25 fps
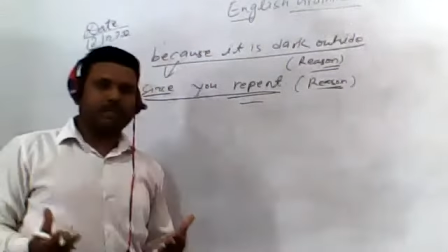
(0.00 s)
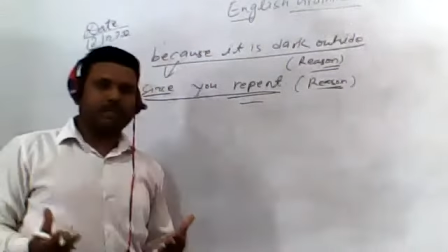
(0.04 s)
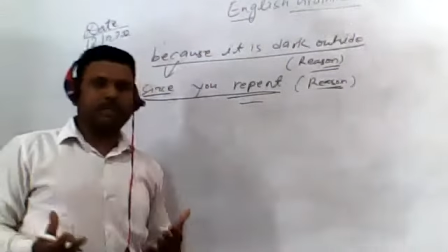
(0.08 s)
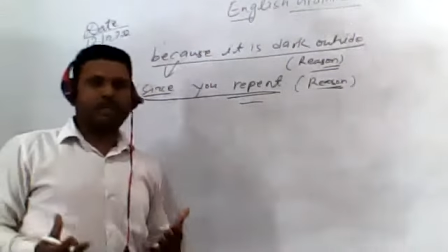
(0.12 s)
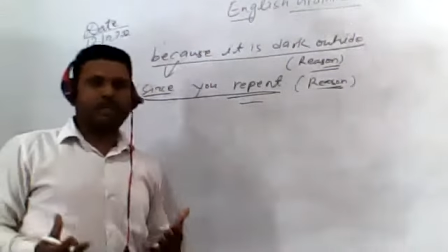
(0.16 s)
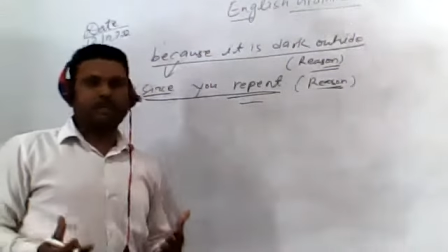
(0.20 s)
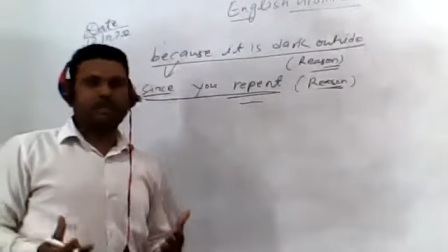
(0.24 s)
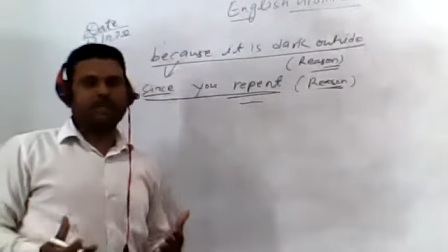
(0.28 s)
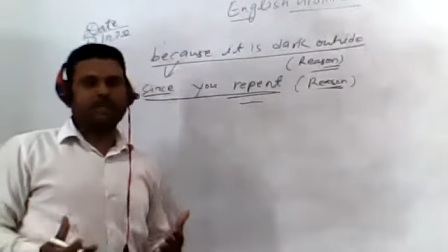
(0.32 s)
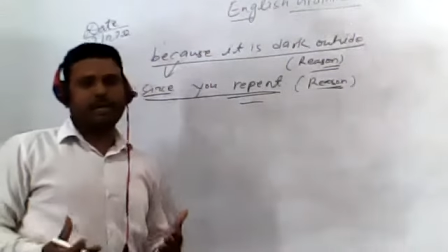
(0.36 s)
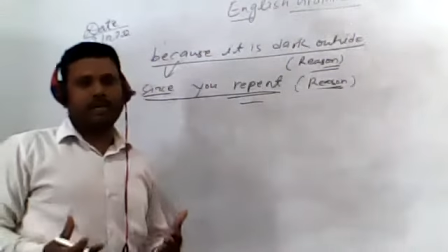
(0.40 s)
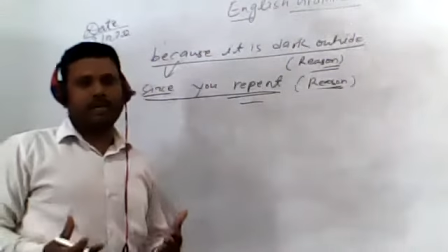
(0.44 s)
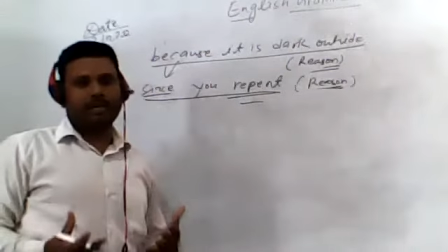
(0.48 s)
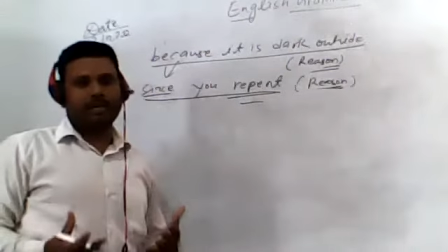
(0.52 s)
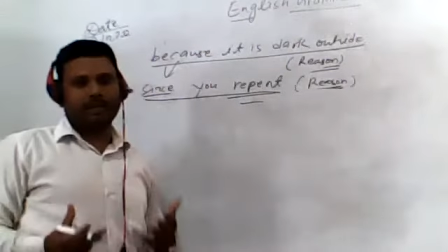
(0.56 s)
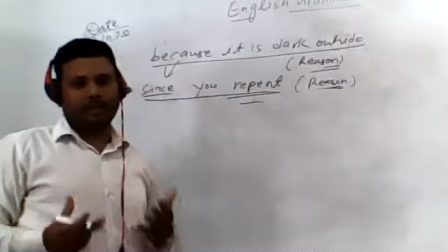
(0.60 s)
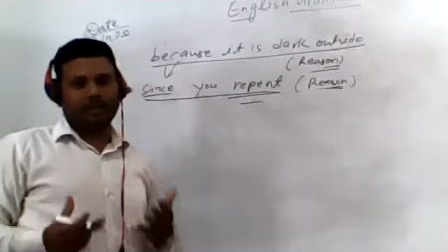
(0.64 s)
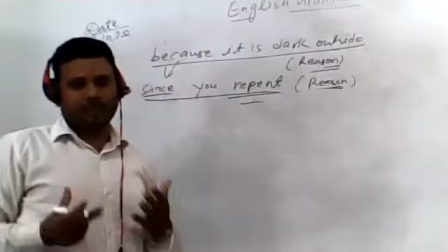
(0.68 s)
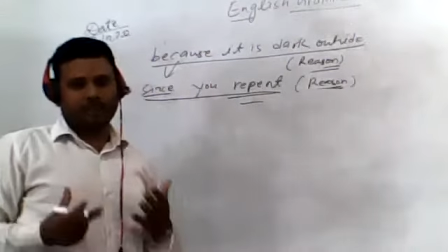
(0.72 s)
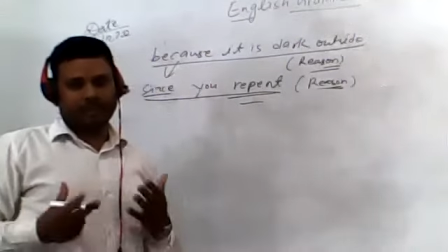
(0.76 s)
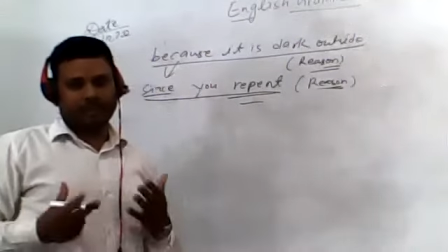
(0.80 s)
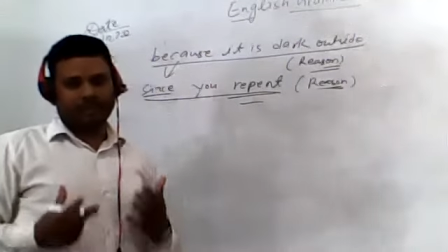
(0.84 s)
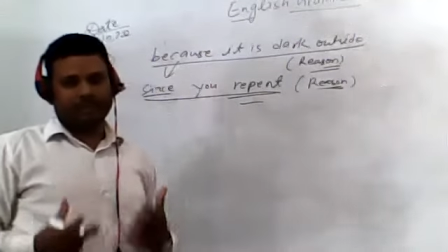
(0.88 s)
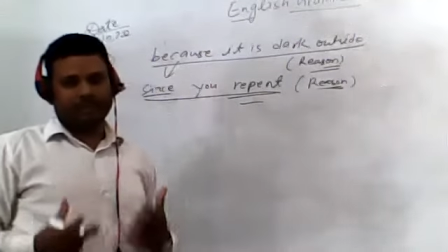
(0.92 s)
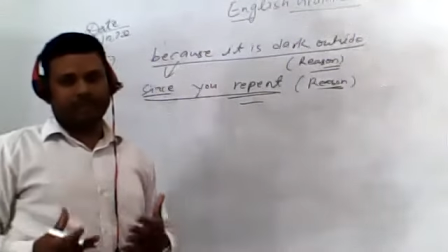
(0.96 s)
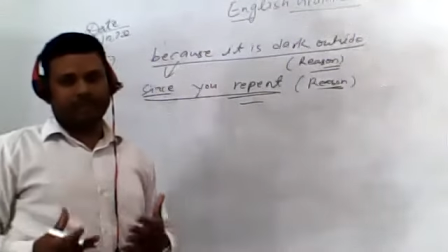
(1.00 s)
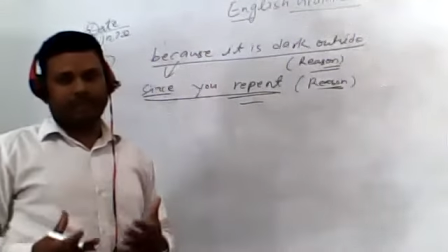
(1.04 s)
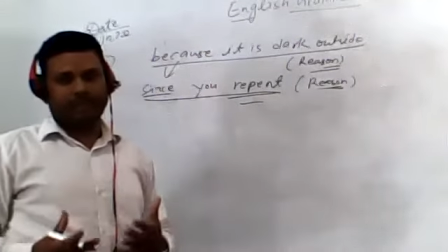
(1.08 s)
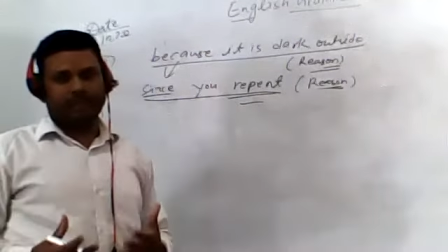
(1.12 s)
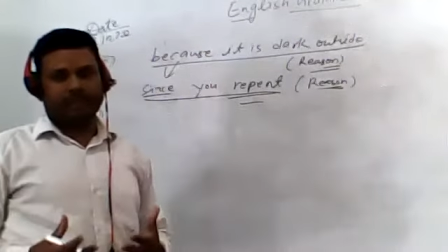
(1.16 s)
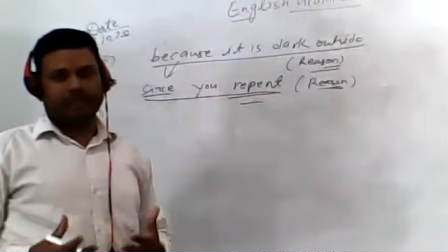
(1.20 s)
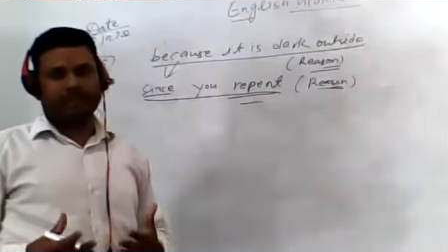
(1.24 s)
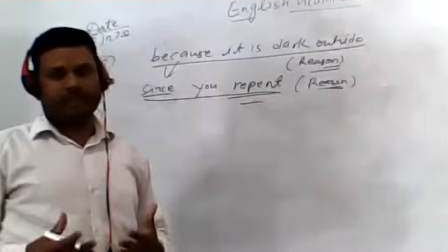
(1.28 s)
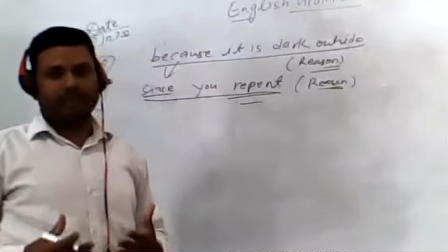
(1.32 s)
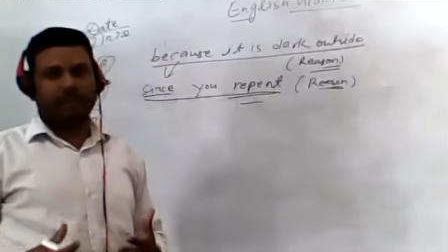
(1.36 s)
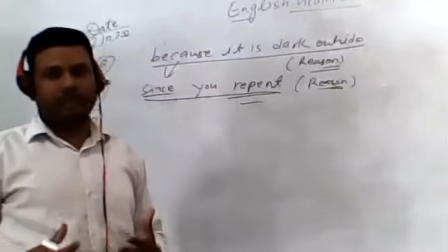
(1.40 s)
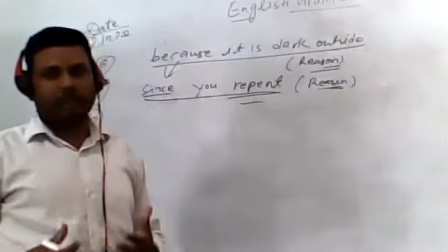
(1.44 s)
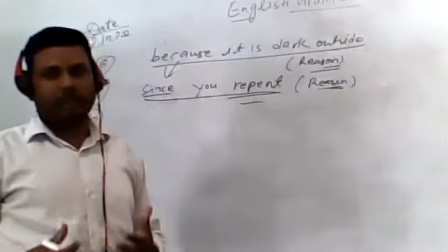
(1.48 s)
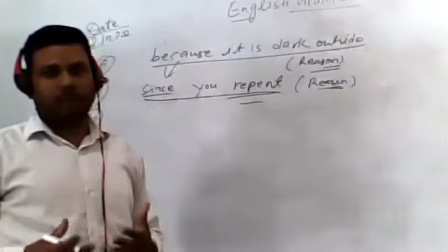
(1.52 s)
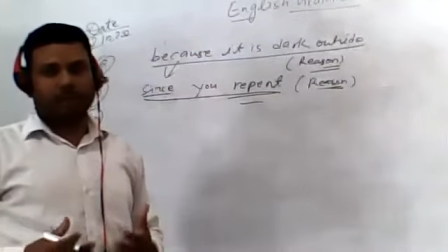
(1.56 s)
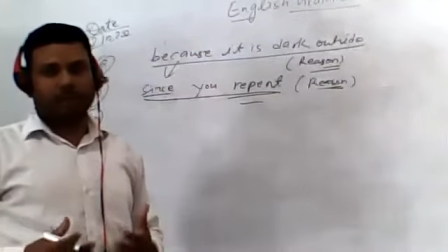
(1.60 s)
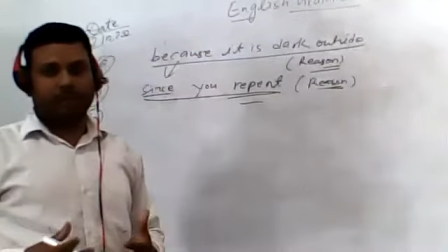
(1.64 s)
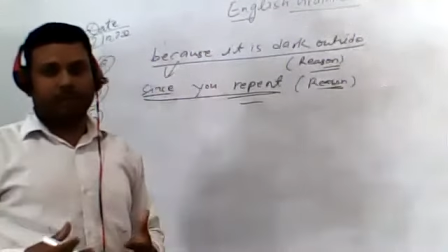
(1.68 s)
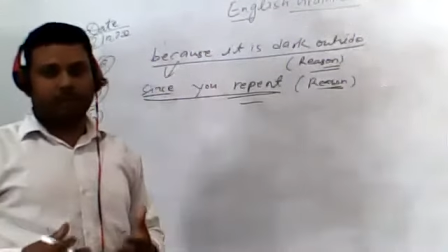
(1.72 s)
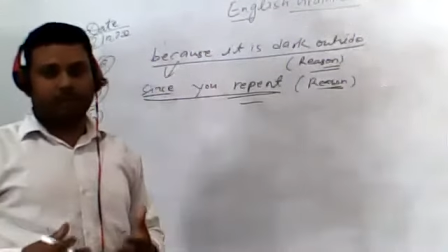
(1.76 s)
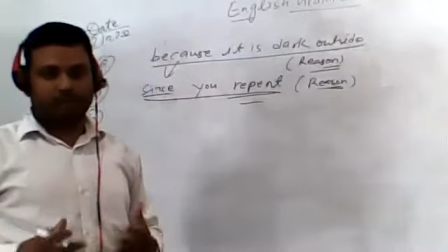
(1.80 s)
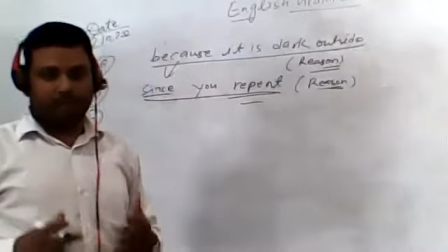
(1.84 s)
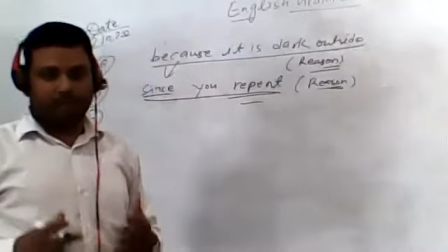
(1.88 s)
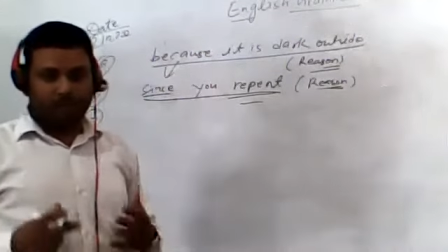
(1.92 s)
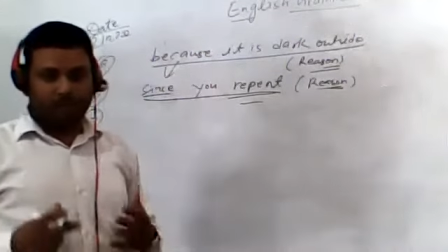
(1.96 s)
clear that in this sentence, we are
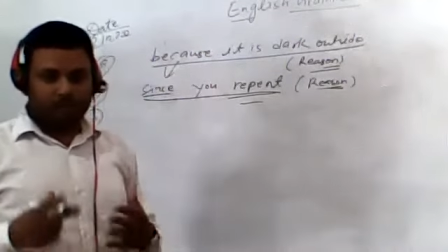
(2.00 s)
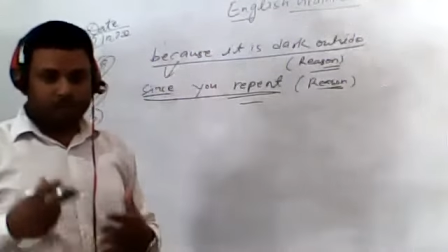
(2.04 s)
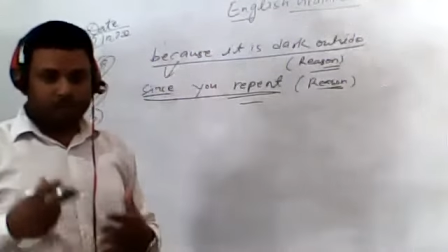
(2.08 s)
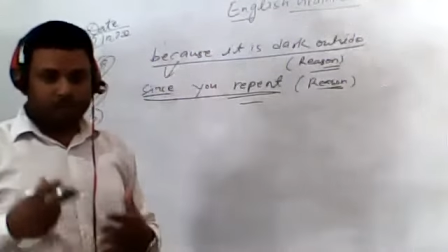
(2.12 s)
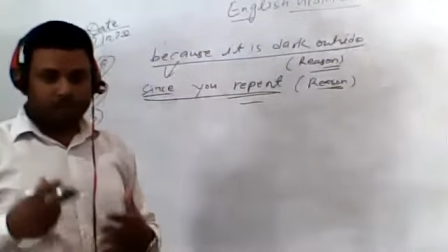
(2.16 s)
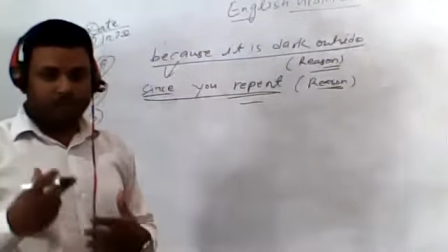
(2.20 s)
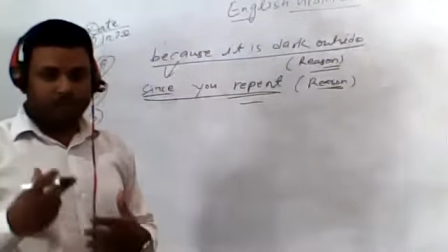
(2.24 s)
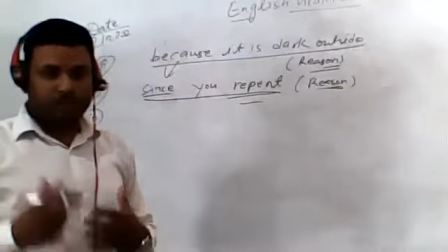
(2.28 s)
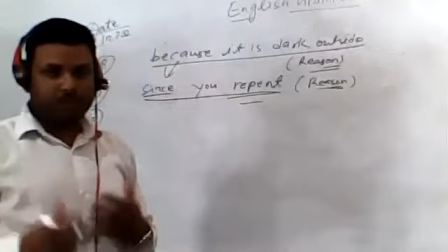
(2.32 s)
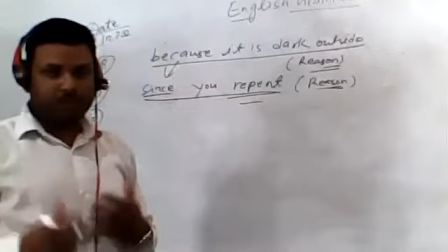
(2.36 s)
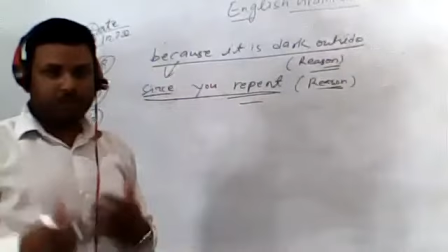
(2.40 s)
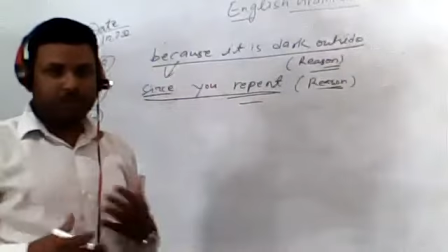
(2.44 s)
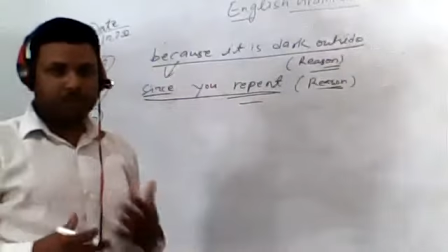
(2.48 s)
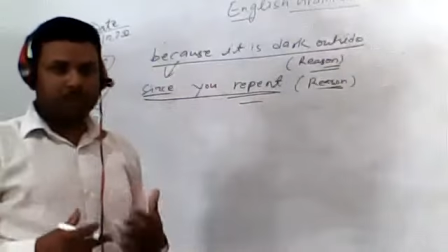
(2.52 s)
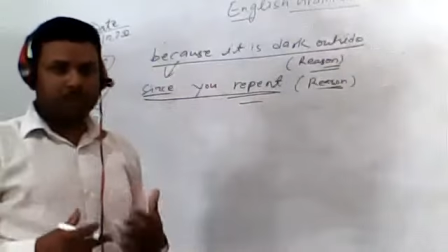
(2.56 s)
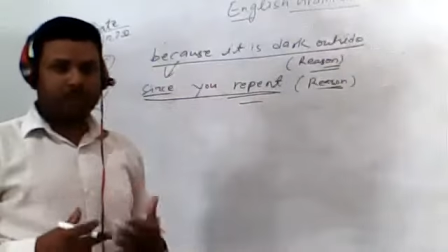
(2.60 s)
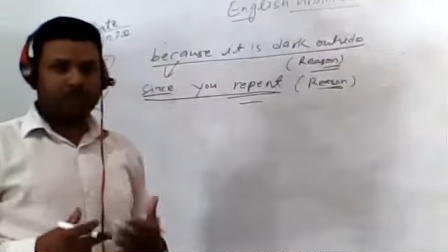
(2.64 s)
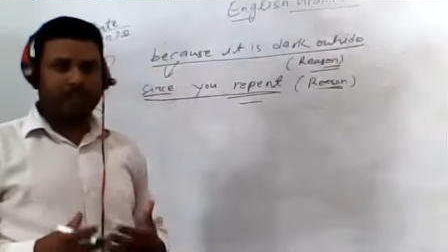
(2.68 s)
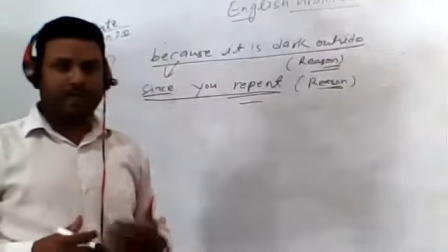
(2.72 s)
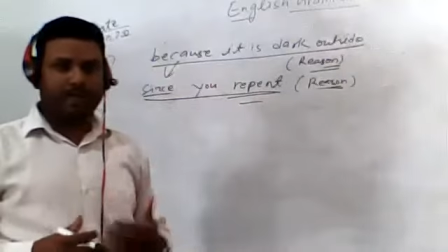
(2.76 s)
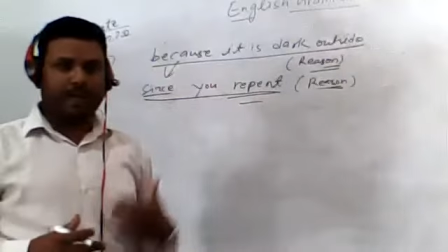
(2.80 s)
talking about the condition